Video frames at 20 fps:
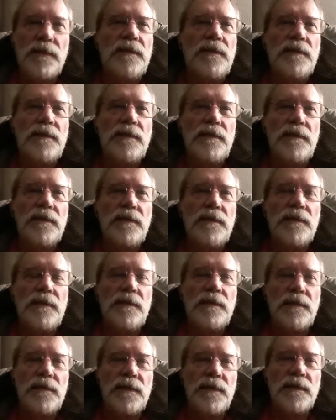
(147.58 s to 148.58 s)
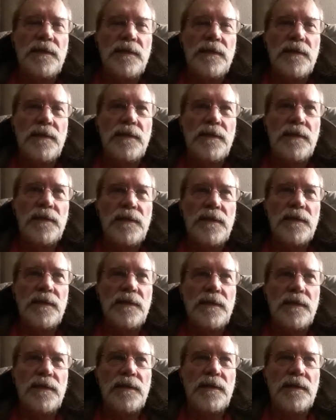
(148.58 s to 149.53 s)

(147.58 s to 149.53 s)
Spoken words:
Nothing is said.